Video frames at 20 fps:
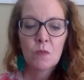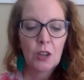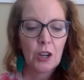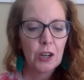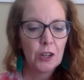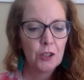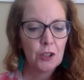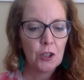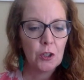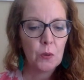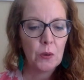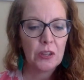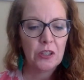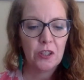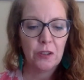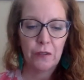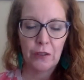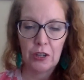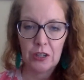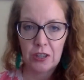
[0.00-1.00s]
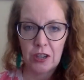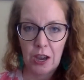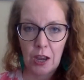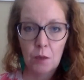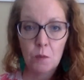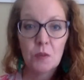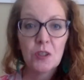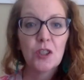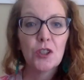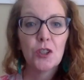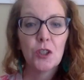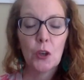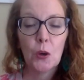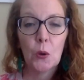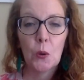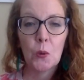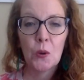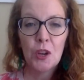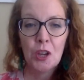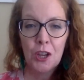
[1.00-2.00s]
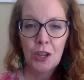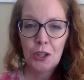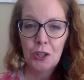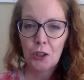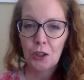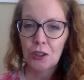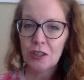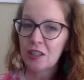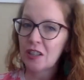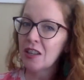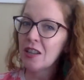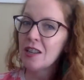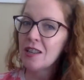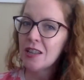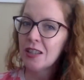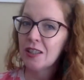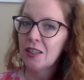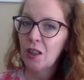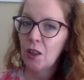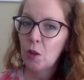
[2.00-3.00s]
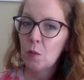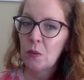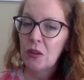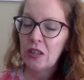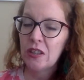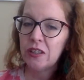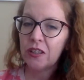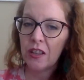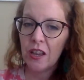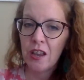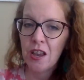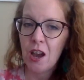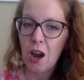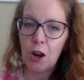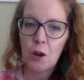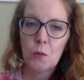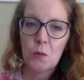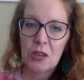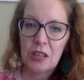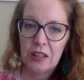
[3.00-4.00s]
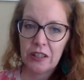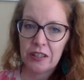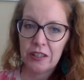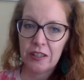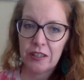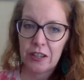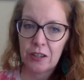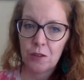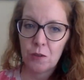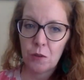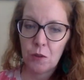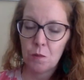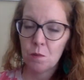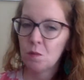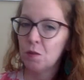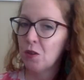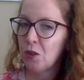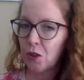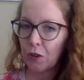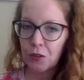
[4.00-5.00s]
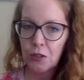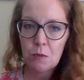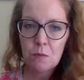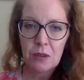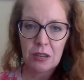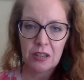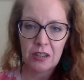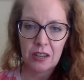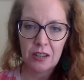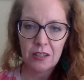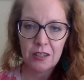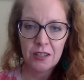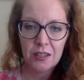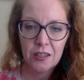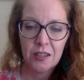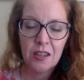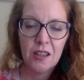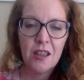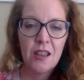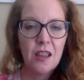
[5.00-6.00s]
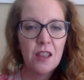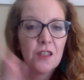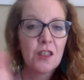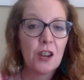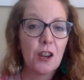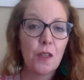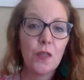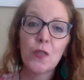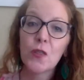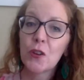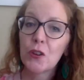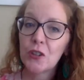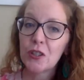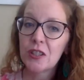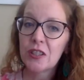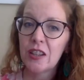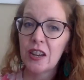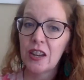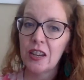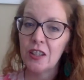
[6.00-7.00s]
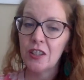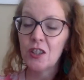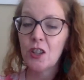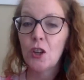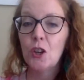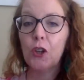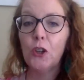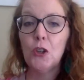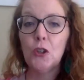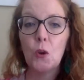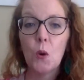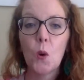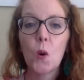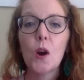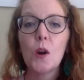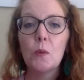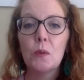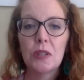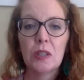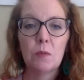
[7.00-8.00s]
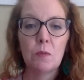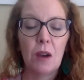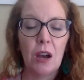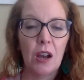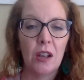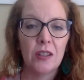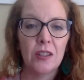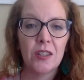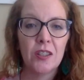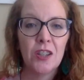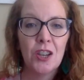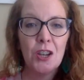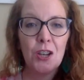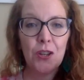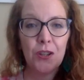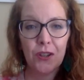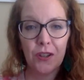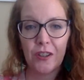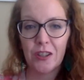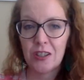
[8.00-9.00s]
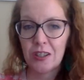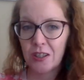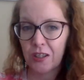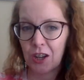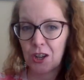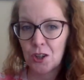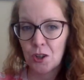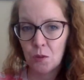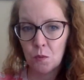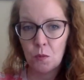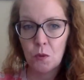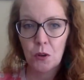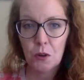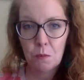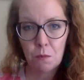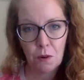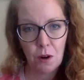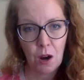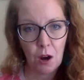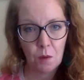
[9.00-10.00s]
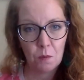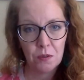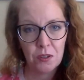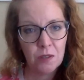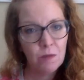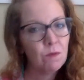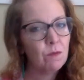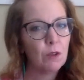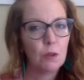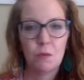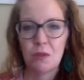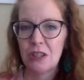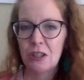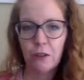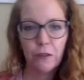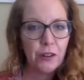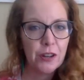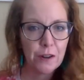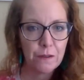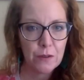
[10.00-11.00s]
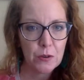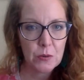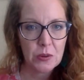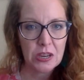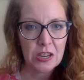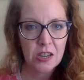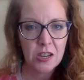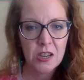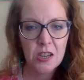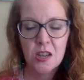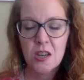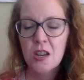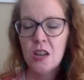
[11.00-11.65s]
are due at different times. So you'll see it in the syllabus, our weekly schedule. Starts on Mondays. Then on Thursdays, your response to the discussion board prompt, it'll be different every week,